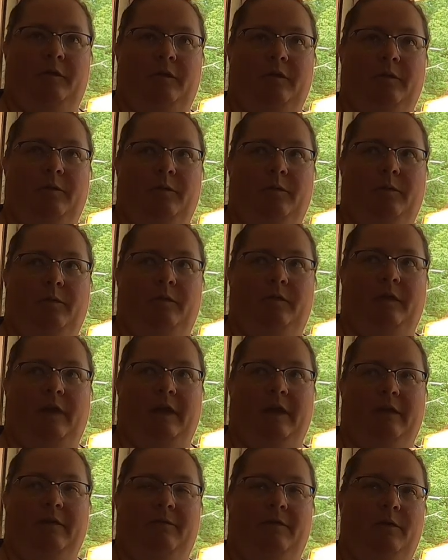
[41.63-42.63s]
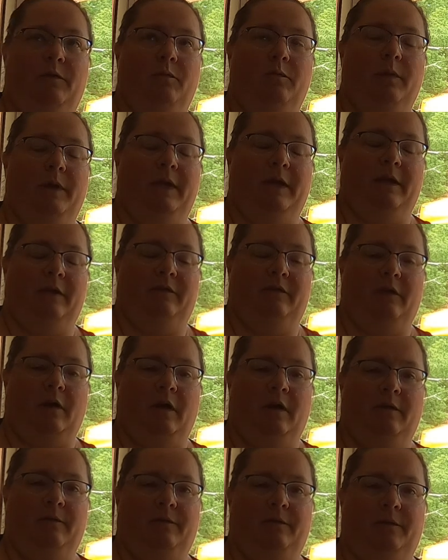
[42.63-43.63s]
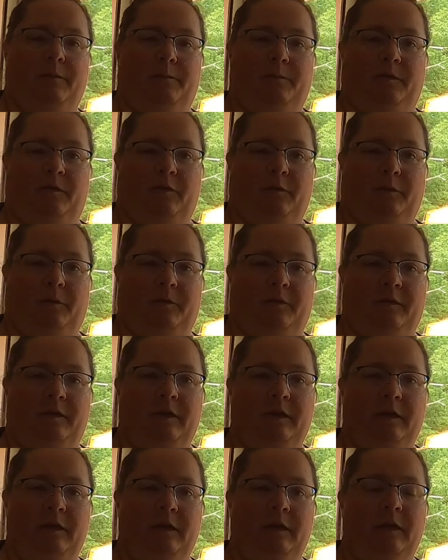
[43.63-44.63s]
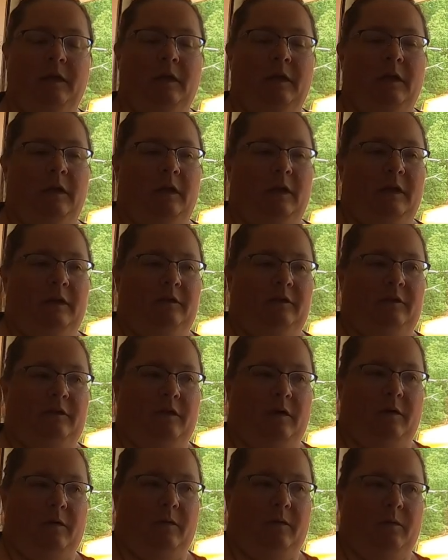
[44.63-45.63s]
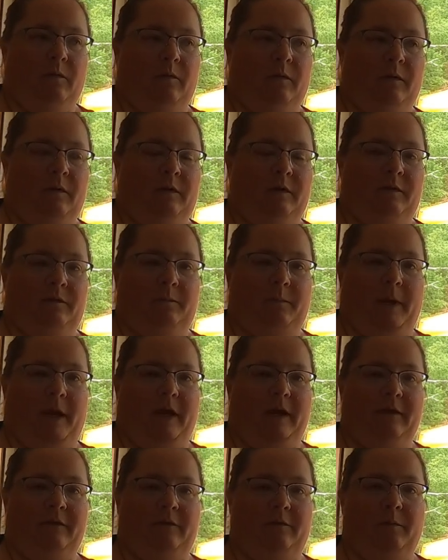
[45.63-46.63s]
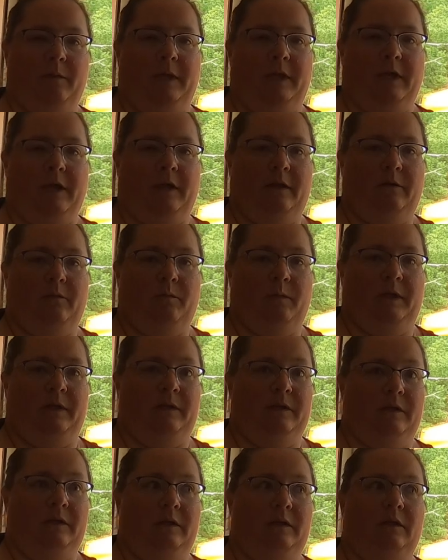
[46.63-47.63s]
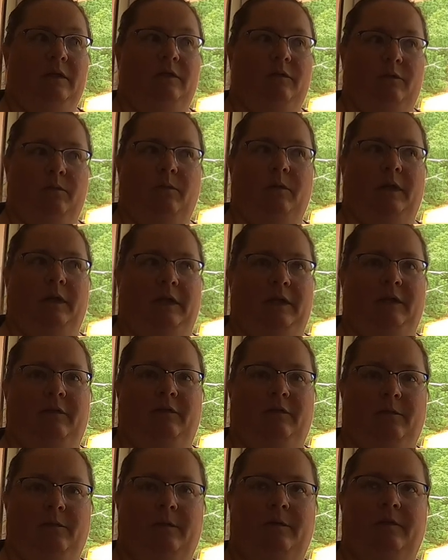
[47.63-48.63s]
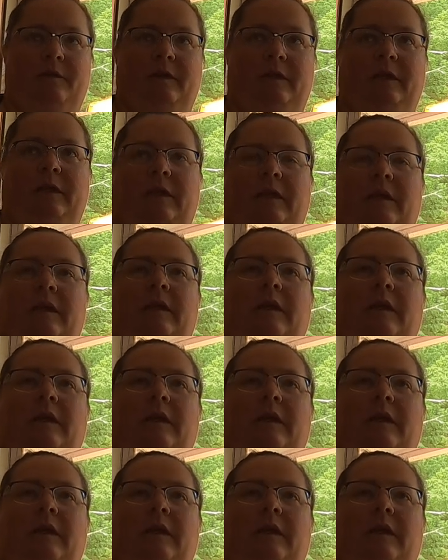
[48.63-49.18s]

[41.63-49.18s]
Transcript: to take a few weekends off from sourcing. So this past weekend, we didn't do any sourcing.